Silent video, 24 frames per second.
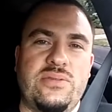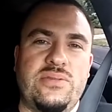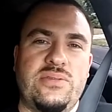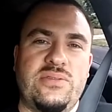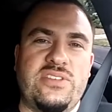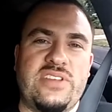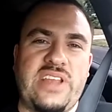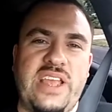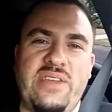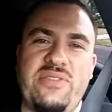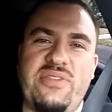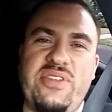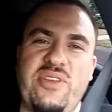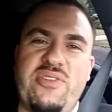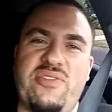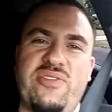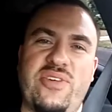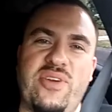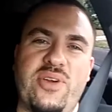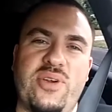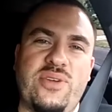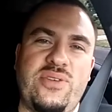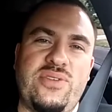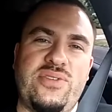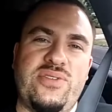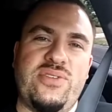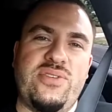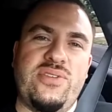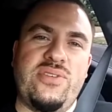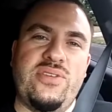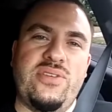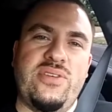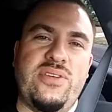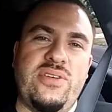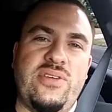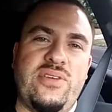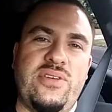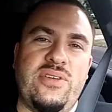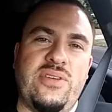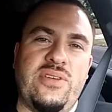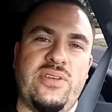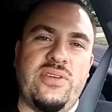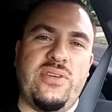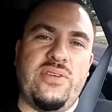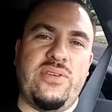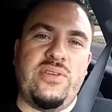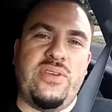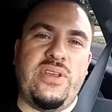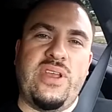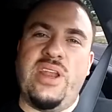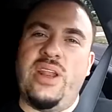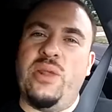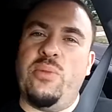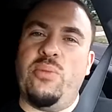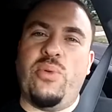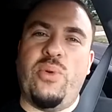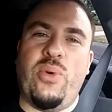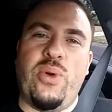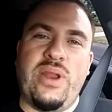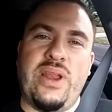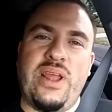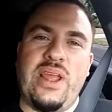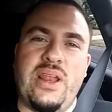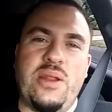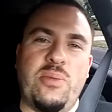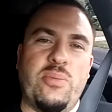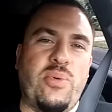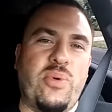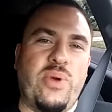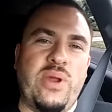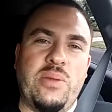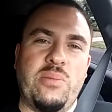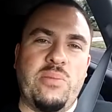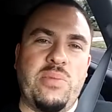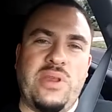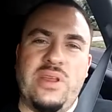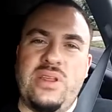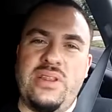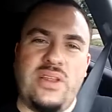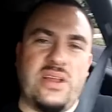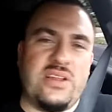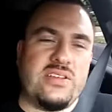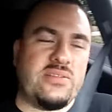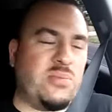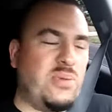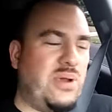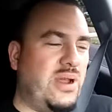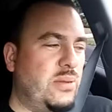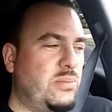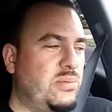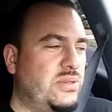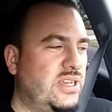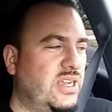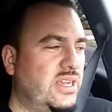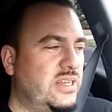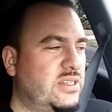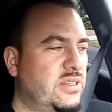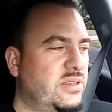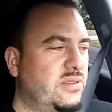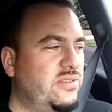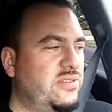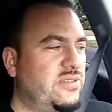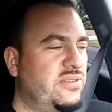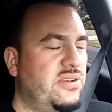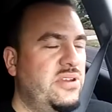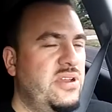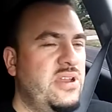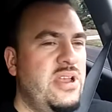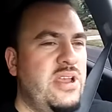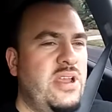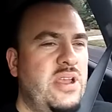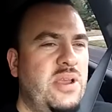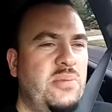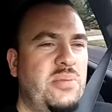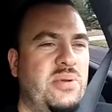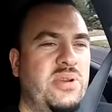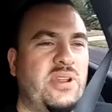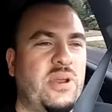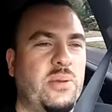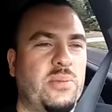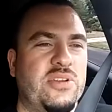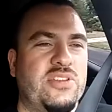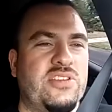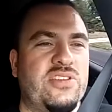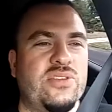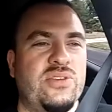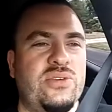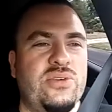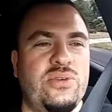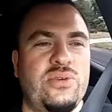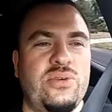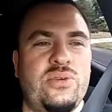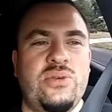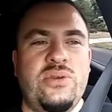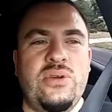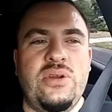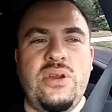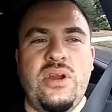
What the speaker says: Safety first. Getting point A to point B, that's my objective. But number two,